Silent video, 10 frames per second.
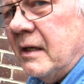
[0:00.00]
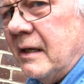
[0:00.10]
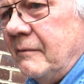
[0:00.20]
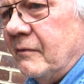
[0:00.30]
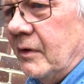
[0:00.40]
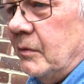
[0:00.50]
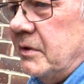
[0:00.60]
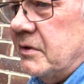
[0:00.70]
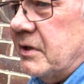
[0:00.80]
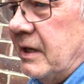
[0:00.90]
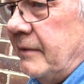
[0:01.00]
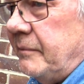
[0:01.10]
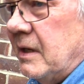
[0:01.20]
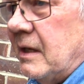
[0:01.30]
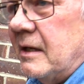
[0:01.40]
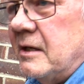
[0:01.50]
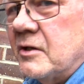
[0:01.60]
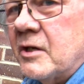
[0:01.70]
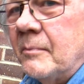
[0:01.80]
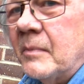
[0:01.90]
can influence it, and in
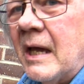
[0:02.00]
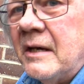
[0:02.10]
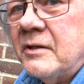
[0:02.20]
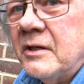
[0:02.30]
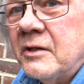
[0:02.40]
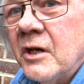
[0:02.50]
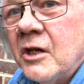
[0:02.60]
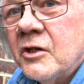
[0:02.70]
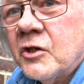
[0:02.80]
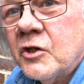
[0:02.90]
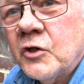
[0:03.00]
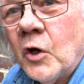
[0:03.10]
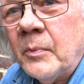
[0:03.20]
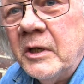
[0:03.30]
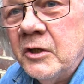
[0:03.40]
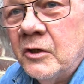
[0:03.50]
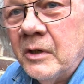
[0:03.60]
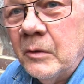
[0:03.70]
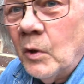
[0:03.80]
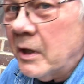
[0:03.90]
some cases stop it
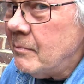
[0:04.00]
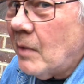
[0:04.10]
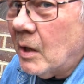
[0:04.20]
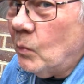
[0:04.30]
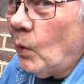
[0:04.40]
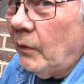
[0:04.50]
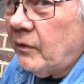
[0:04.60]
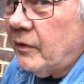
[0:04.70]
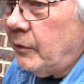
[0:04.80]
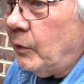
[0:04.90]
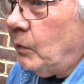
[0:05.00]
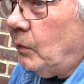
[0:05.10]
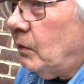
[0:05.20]
doing what it might want to do.